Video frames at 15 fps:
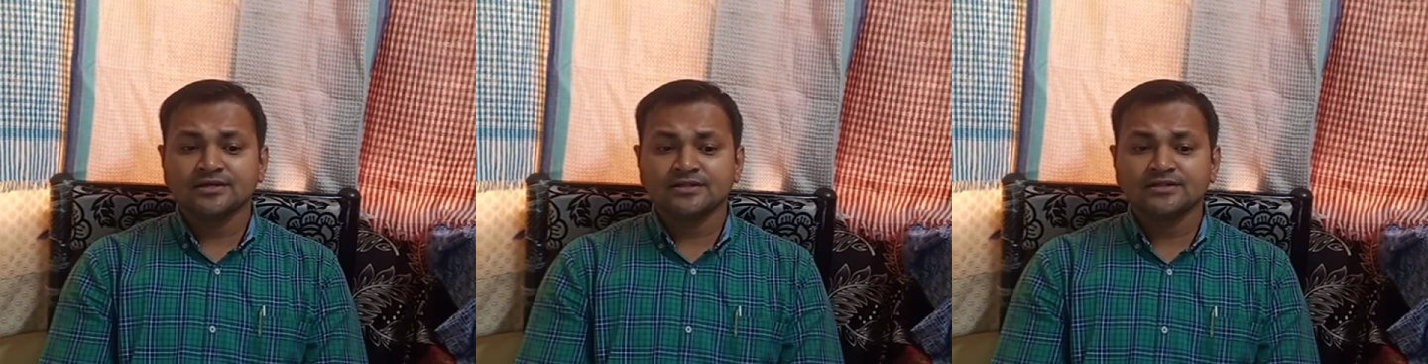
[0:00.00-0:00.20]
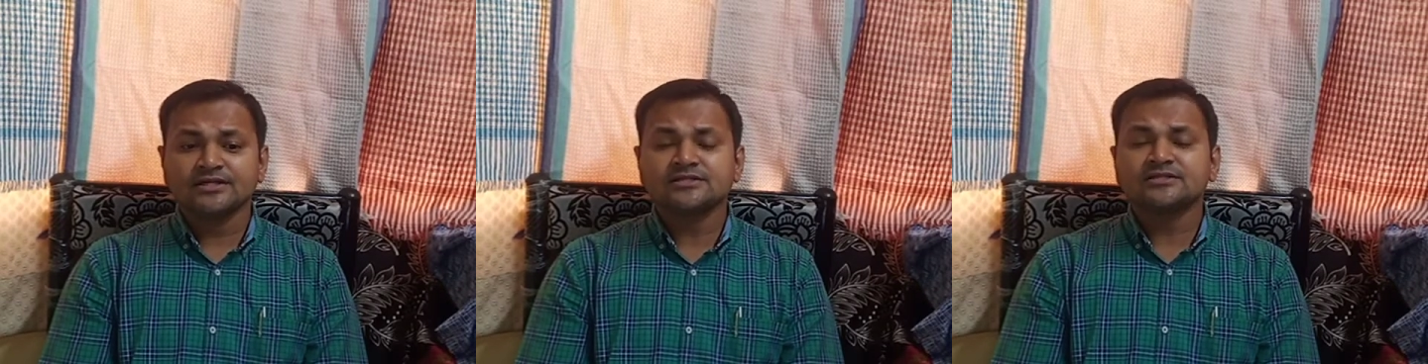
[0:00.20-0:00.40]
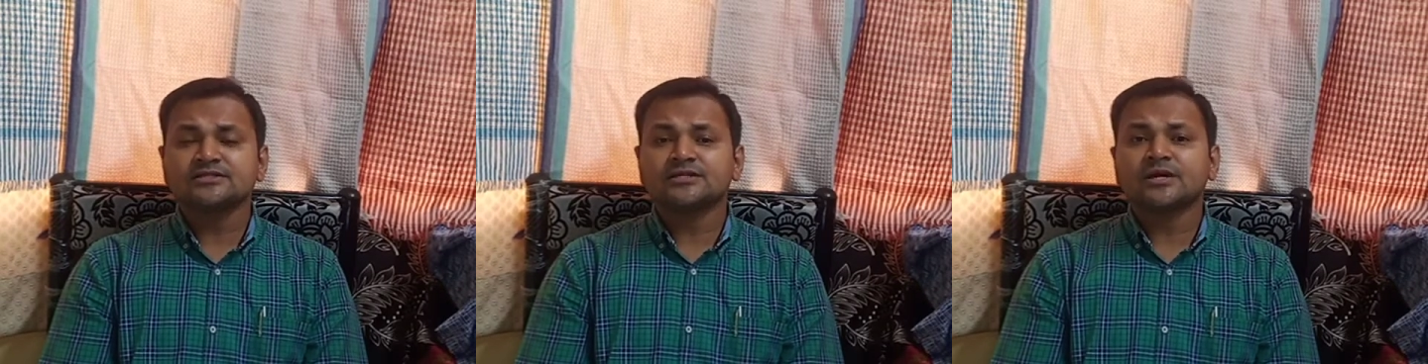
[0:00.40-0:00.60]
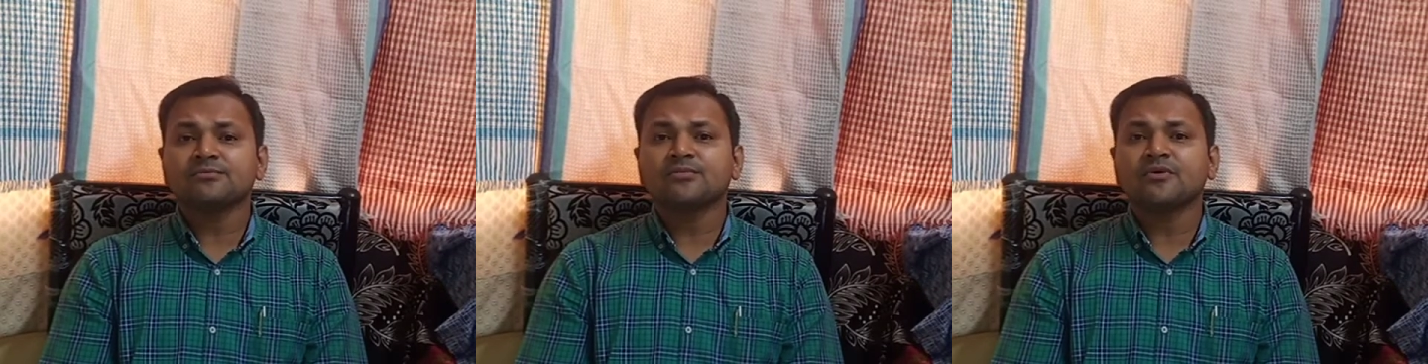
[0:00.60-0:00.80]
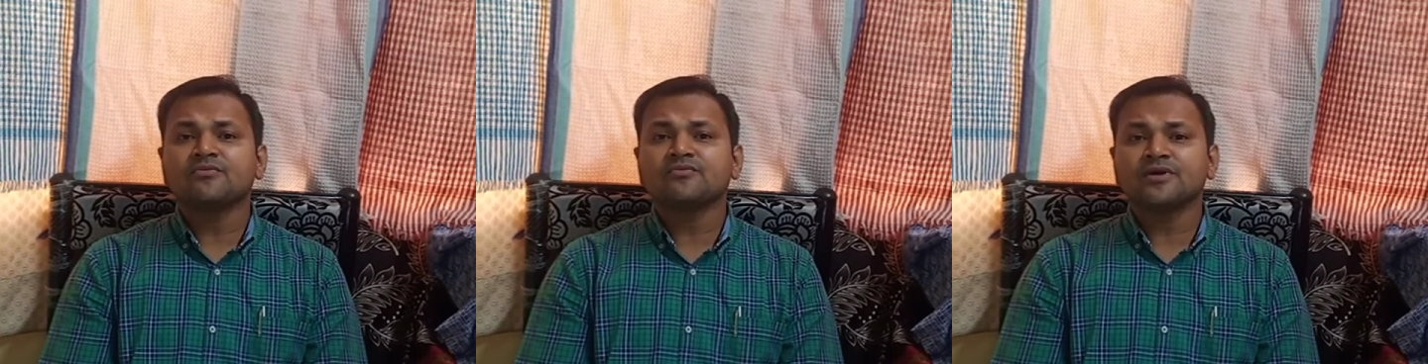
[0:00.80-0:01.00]
This type
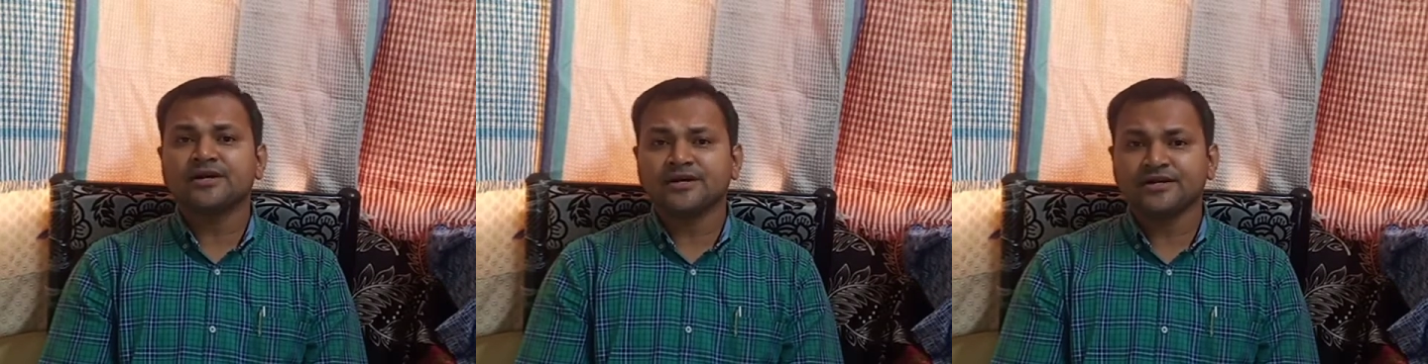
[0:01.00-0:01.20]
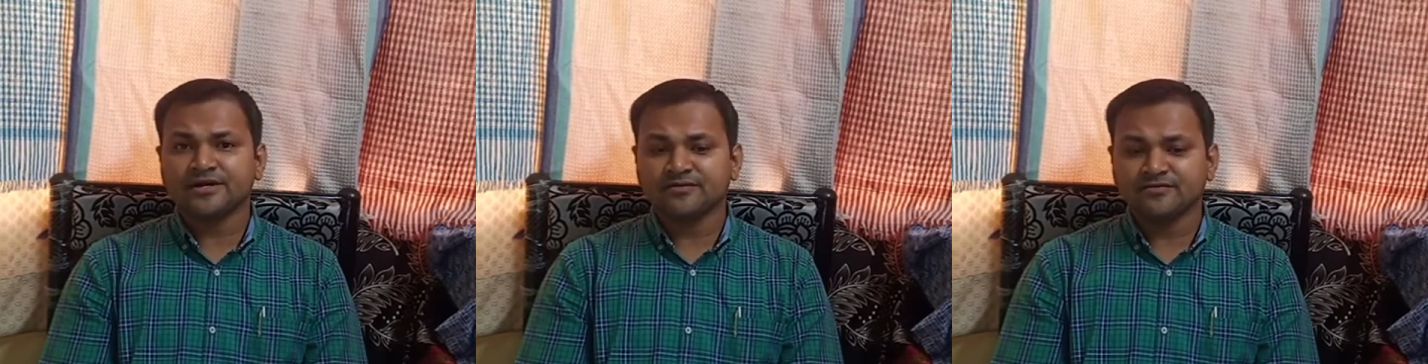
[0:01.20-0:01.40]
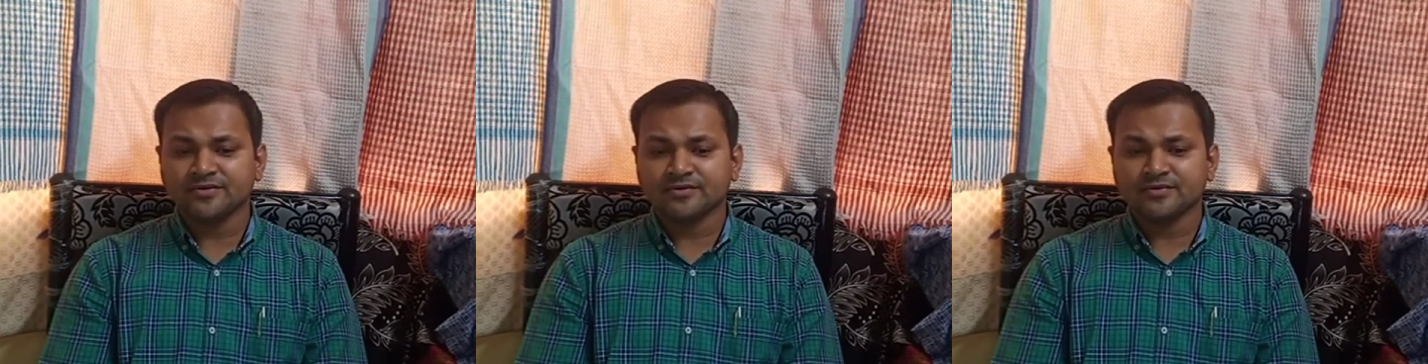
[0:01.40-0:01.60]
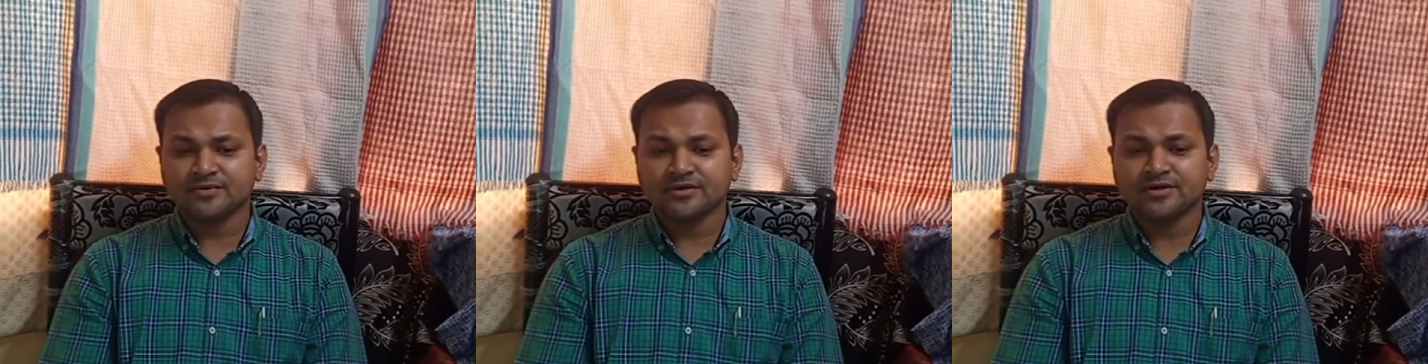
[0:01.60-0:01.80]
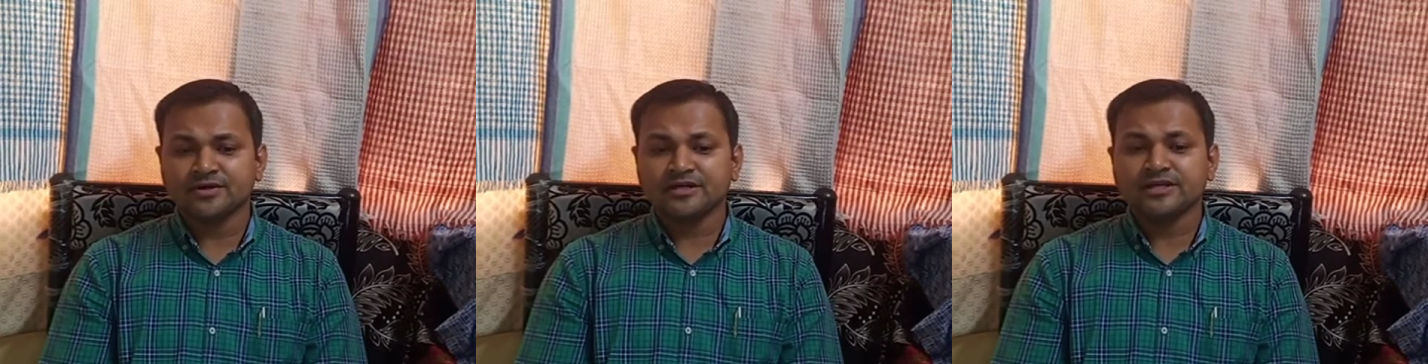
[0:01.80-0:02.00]
of interview
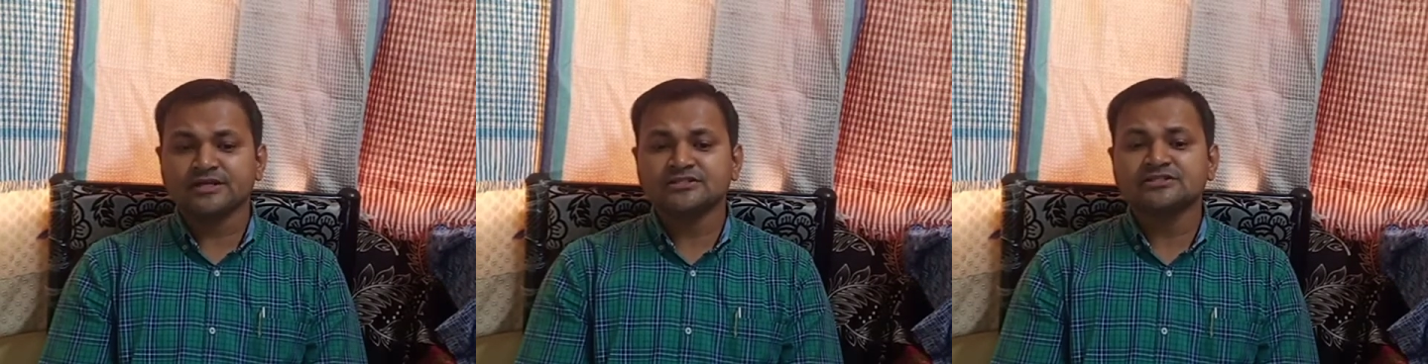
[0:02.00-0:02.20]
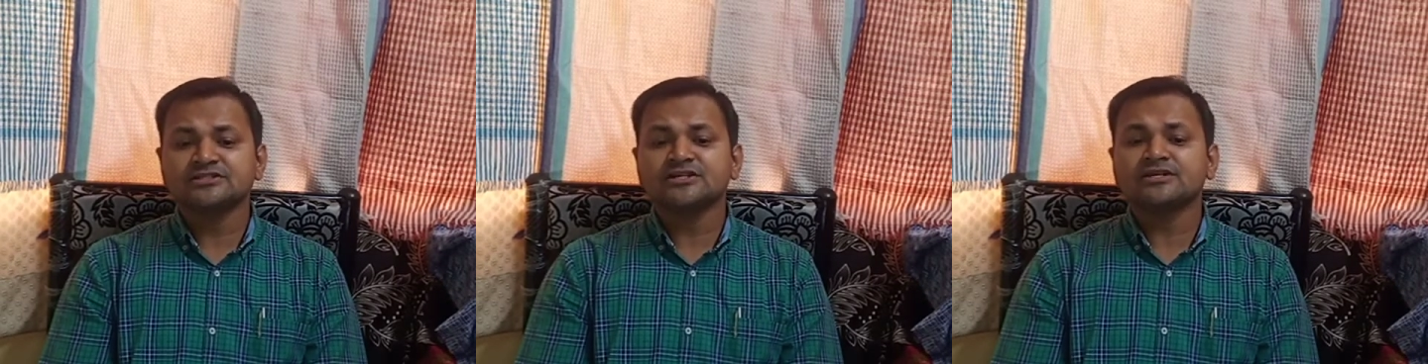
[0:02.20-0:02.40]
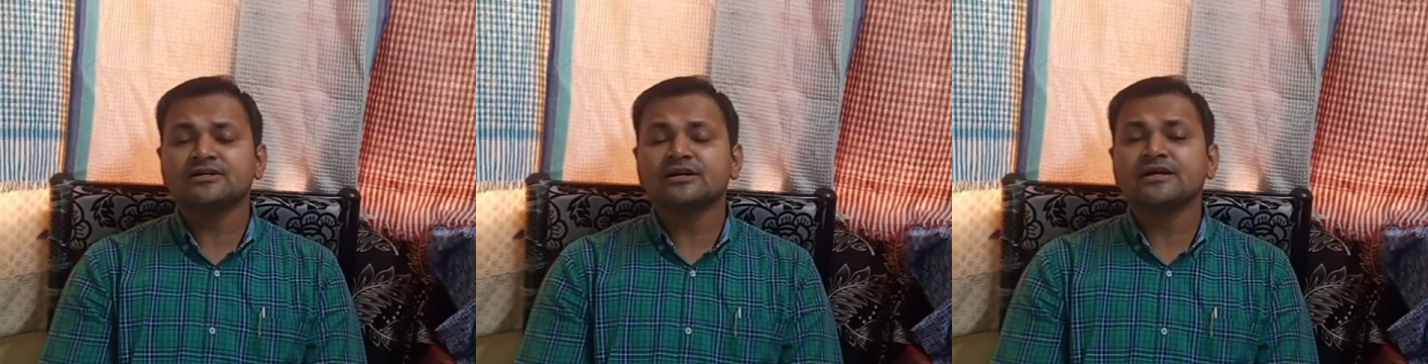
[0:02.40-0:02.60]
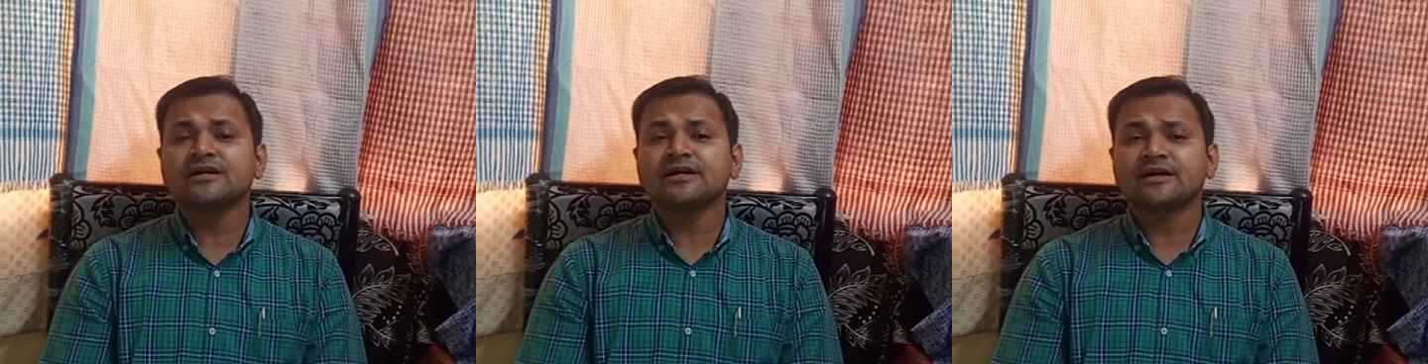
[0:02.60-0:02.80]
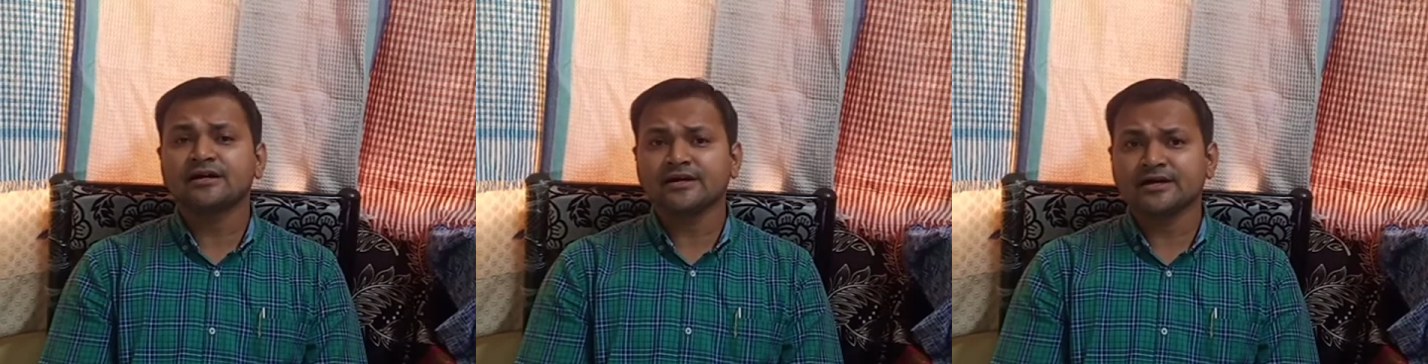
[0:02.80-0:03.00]
is generally
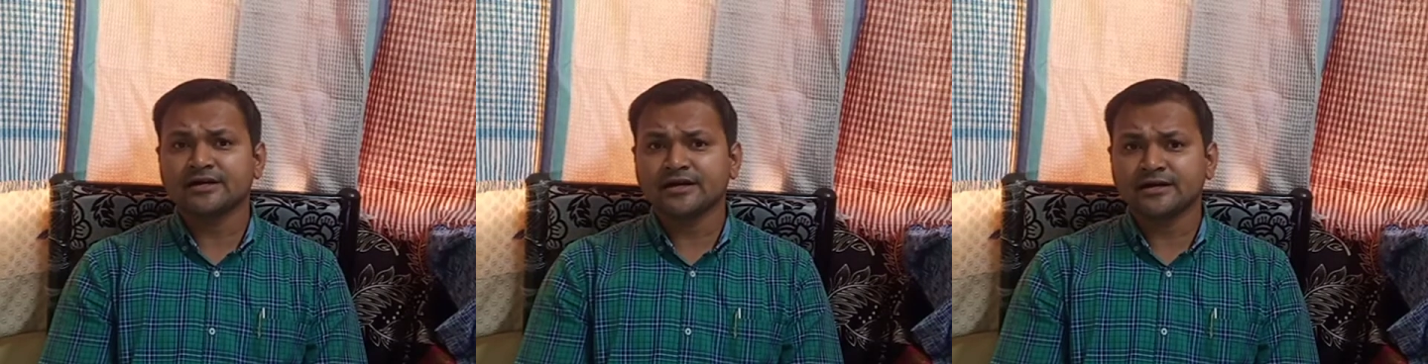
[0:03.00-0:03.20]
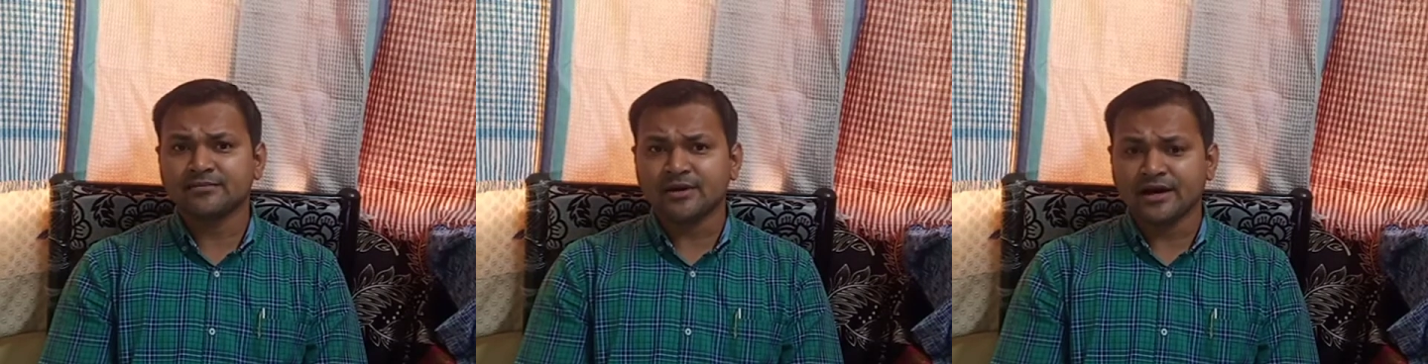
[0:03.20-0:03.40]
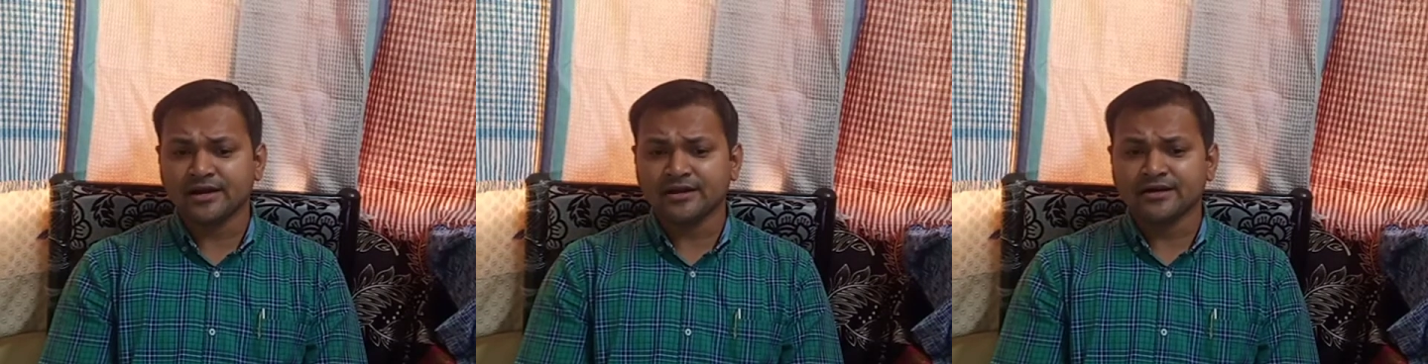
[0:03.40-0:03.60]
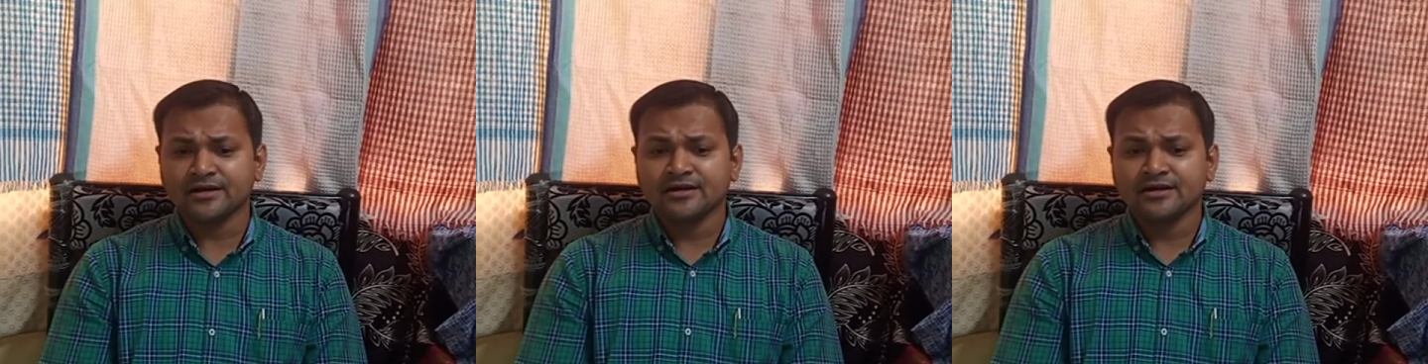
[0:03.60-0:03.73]
conducted by